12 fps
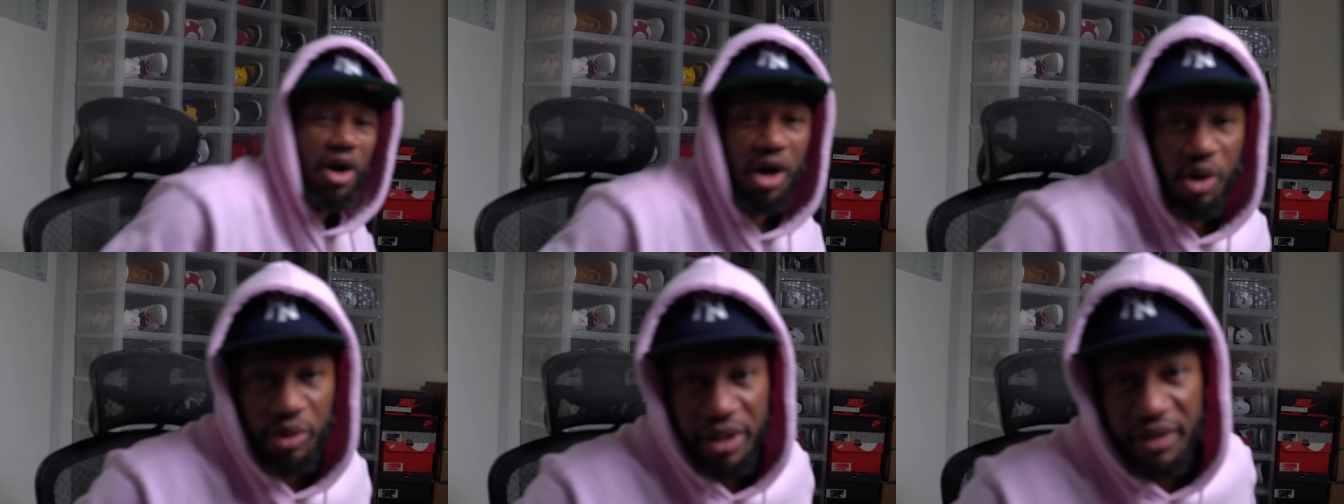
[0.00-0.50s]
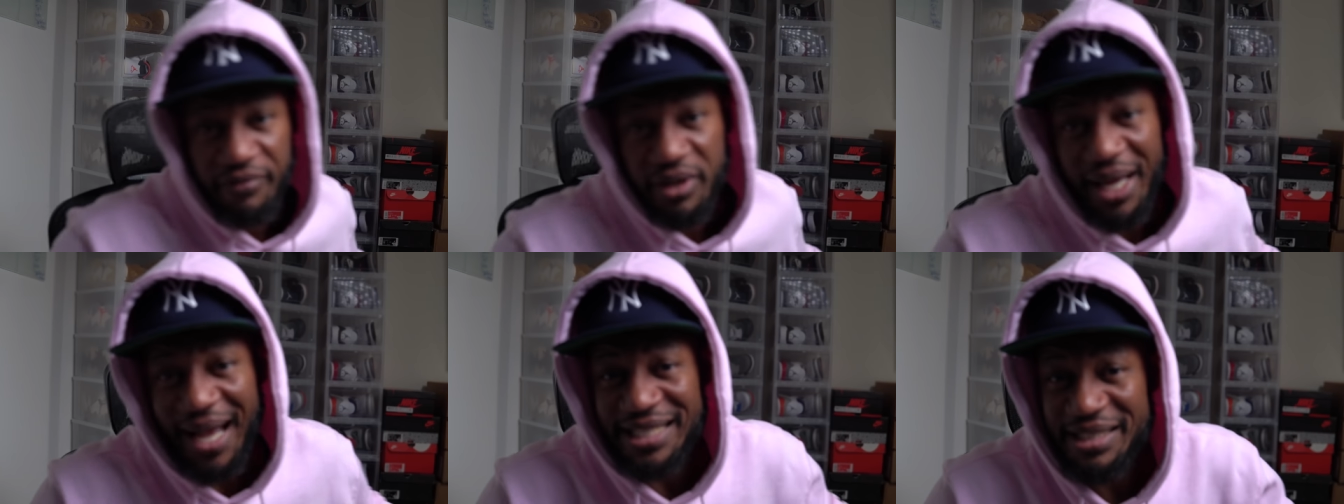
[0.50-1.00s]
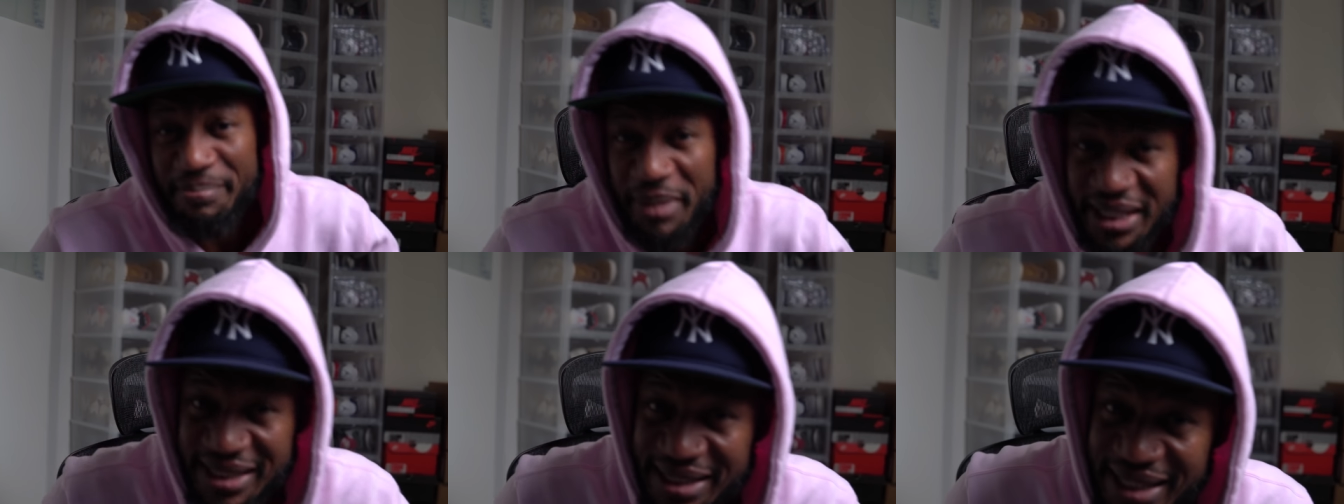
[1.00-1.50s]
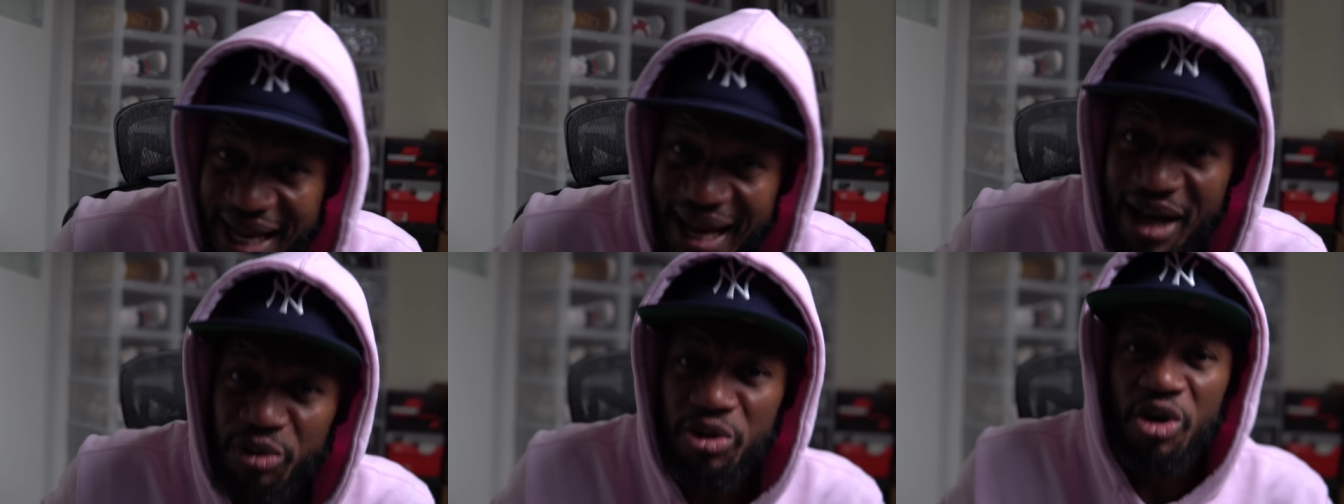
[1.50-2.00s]
Oh, if you guys missed
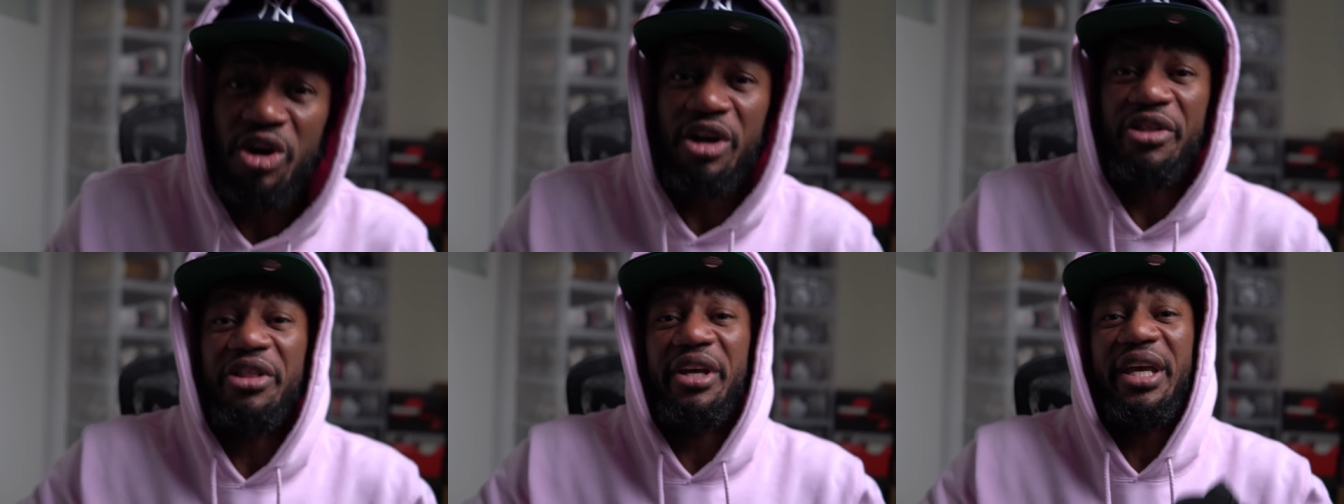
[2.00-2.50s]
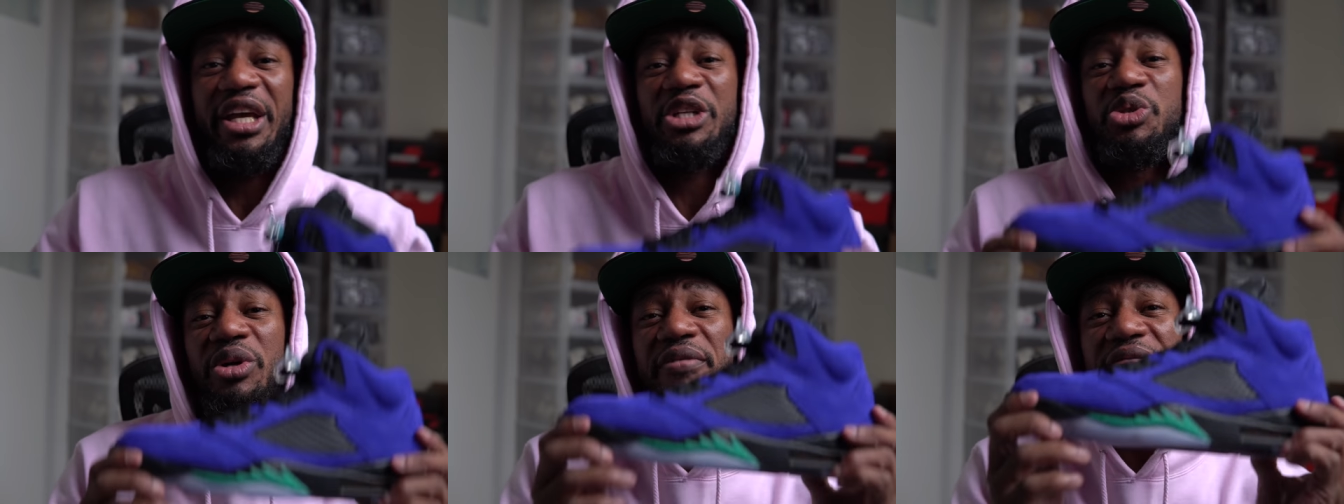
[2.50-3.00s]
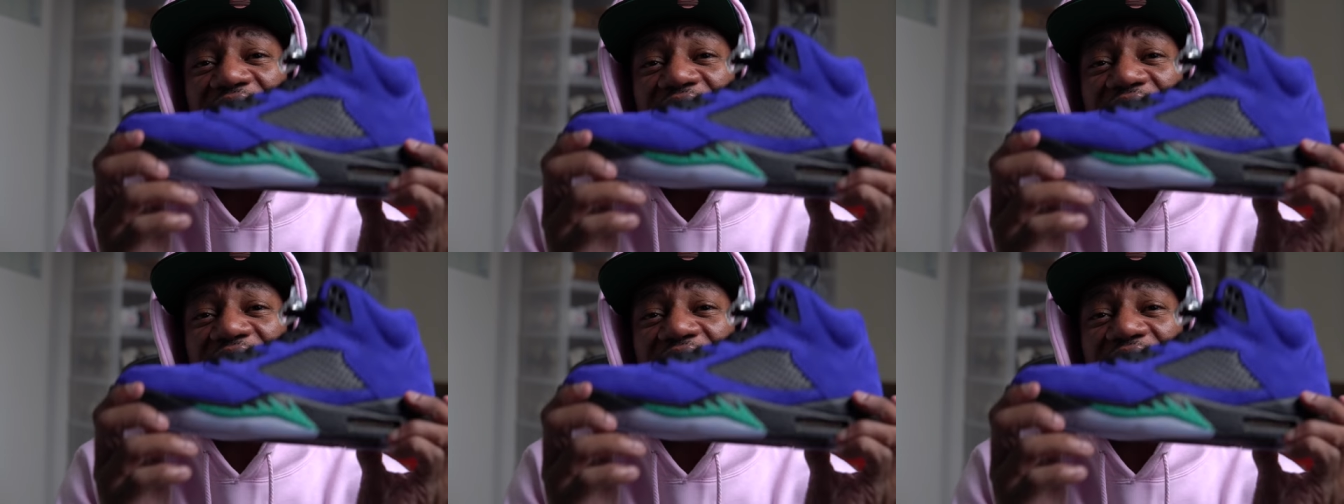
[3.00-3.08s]
out on the Air Jordan